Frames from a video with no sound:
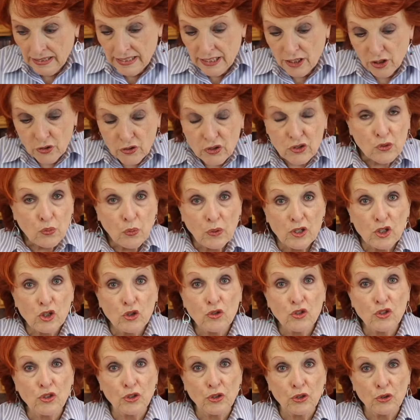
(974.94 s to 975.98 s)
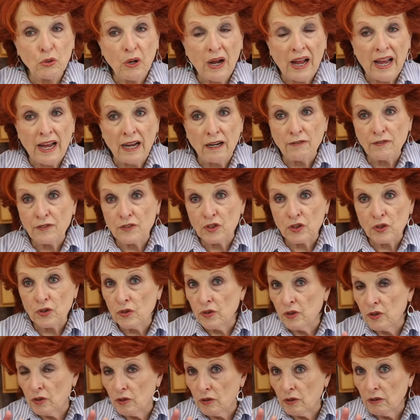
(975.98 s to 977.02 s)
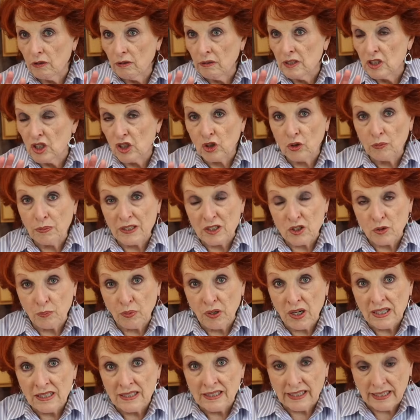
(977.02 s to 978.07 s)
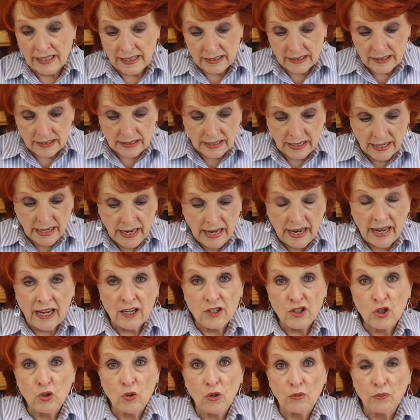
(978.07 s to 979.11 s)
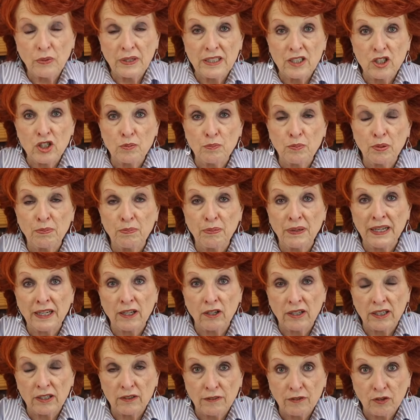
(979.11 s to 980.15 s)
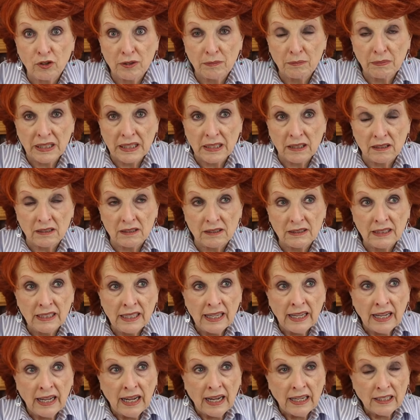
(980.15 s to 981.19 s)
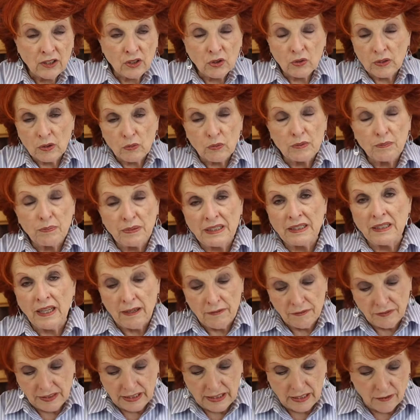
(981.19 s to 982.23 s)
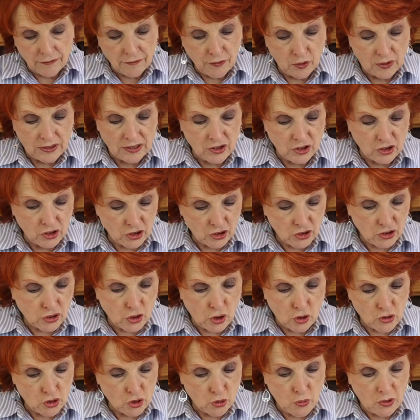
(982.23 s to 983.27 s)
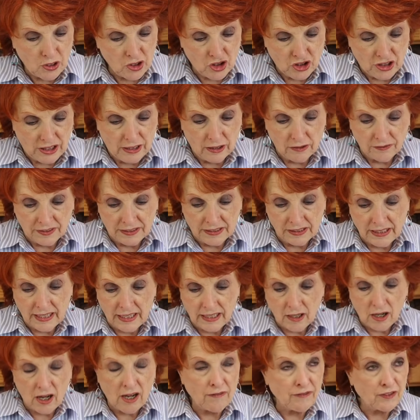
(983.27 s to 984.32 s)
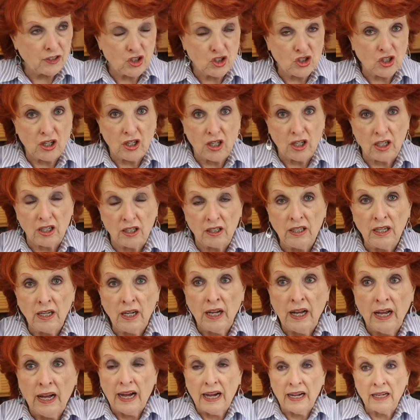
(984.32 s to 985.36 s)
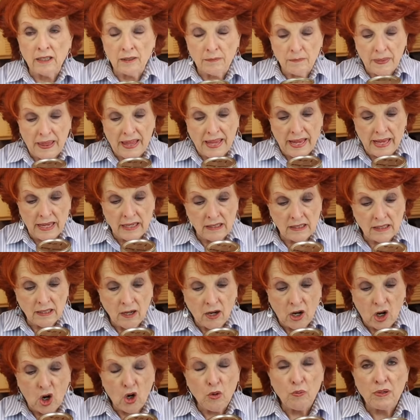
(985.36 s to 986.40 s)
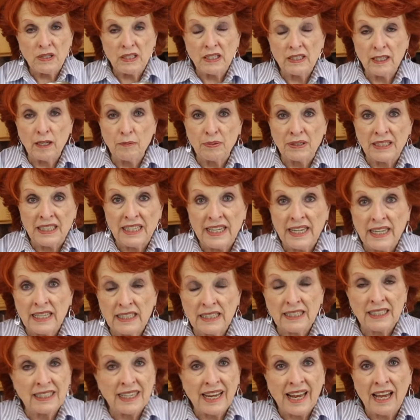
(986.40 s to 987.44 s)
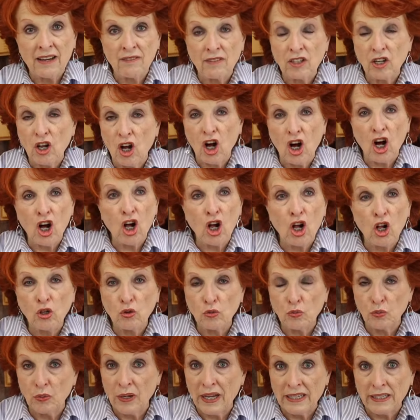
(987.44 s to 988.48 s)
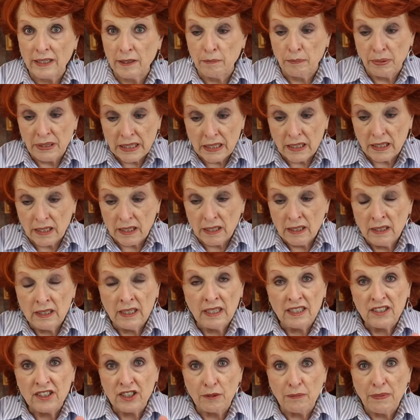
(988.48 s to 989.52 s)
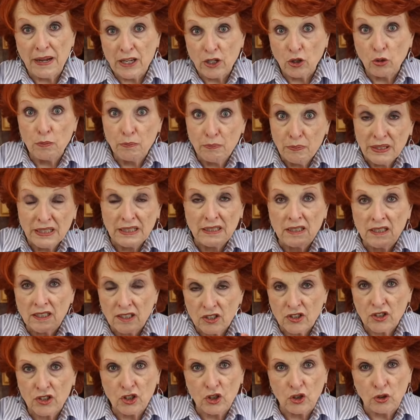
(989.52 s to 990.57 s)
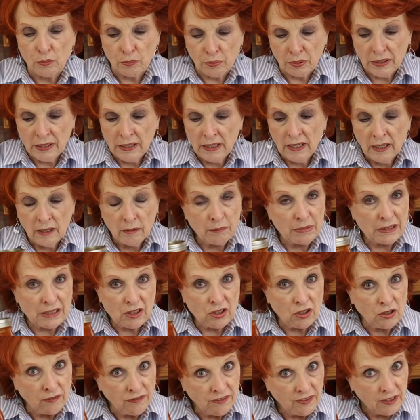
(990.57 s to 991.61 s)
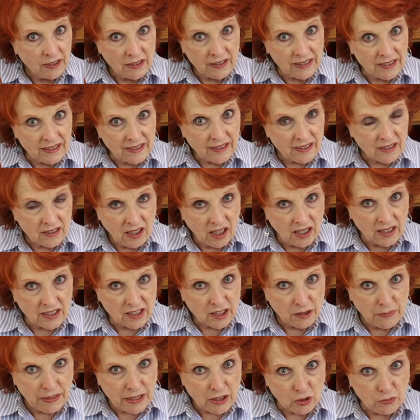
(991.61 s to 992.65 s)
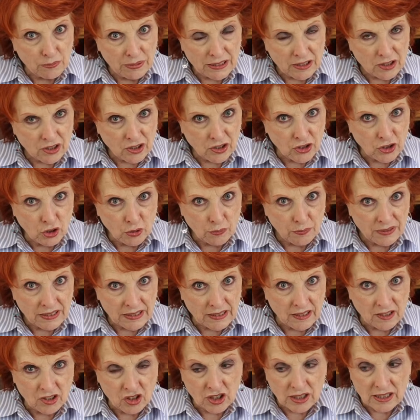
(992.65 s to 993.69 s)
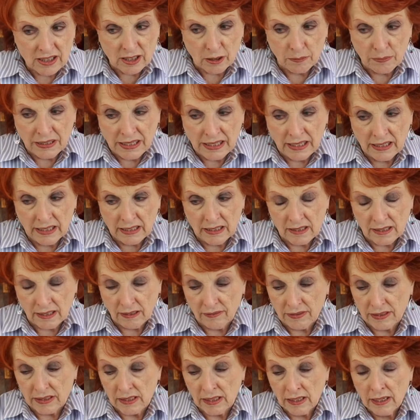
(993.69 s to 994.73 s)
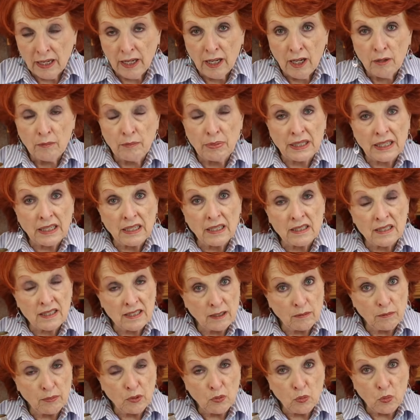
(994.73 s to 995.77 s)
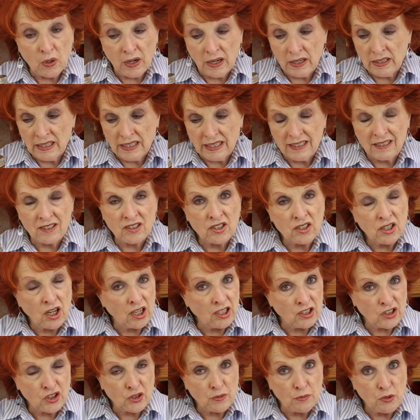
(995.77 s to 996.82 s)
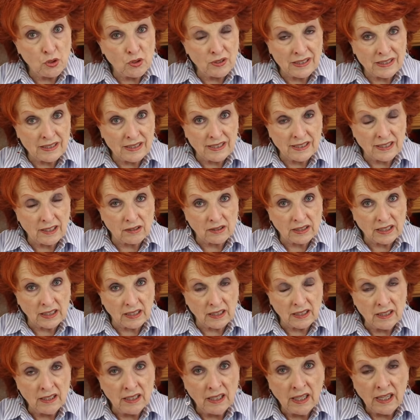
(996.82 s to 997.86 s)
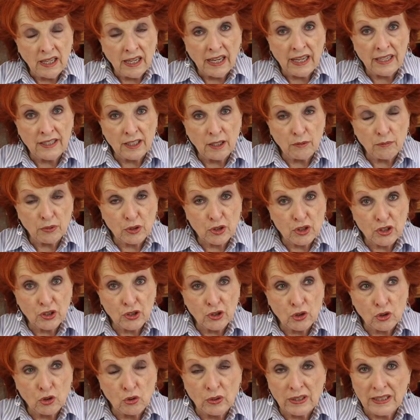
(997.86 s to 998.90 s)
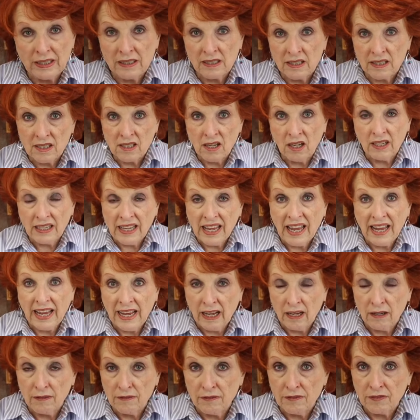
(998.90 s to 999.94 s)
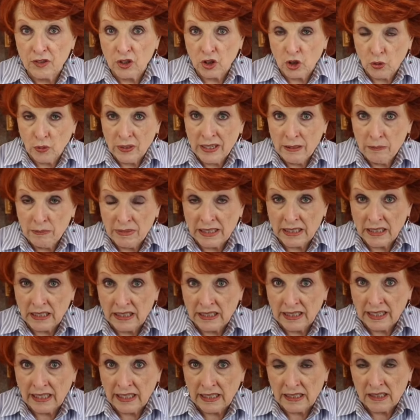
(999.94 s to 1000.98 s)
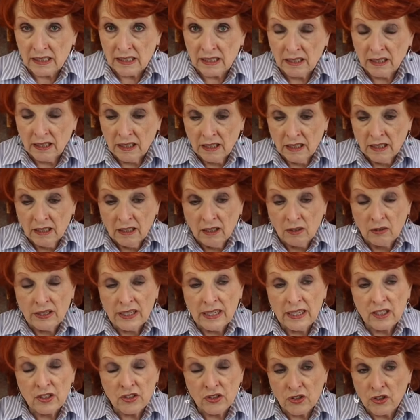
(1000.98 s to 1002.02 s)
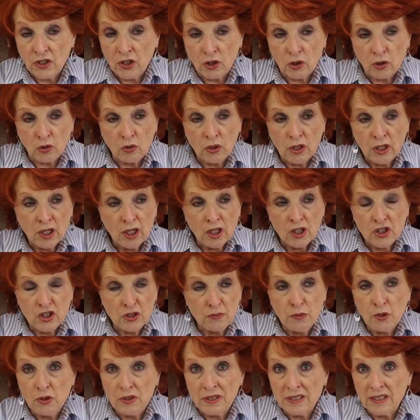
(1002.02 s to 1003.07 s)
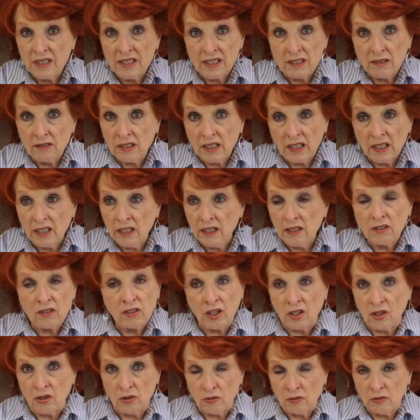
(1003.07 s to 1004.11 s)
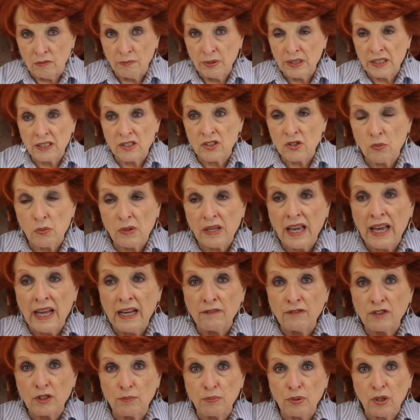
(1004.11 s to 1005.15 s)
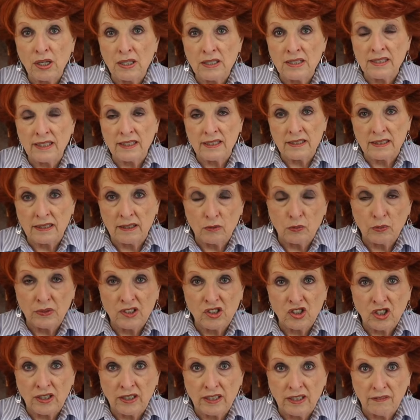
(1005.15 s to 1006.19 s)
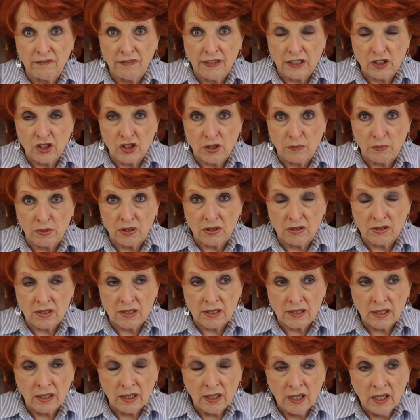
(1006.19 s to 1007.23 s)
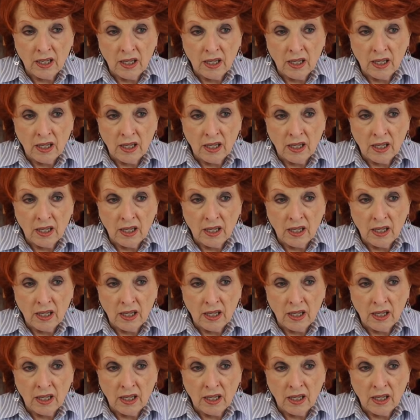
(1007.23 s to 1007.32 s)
here's what you do after your soup has processed and you are ready to prepare it for a meal. You know, it would be lovely for us to just go to our shelf and take off a jar um, and open it up and heat it and have it already be tomato bisque soup. But so far this is not tomato bisque soup, this is just the beginnings of it. Because number one, it's not smooth and silky, and number two, it does not have the cream in it yet. Okay, so Smooth and silky? No, because we have to process it with chunky vegetables.